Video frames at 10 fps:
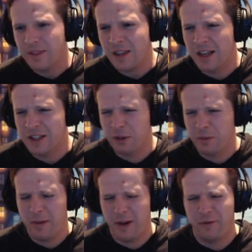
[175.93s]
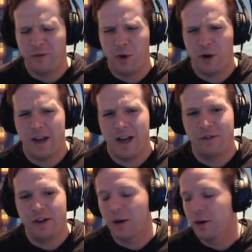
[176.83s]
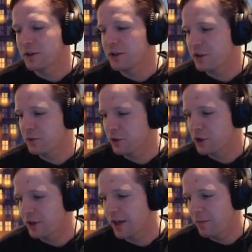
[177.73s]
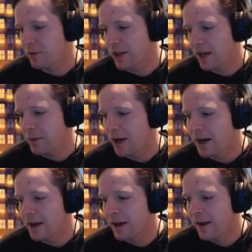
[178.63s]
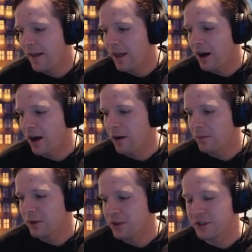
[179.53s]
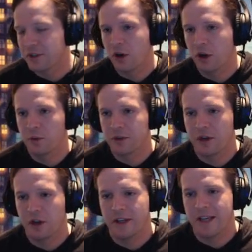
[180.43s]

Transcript: It took me about four and a half hours. This one should not be that bad because um, it's called what's called a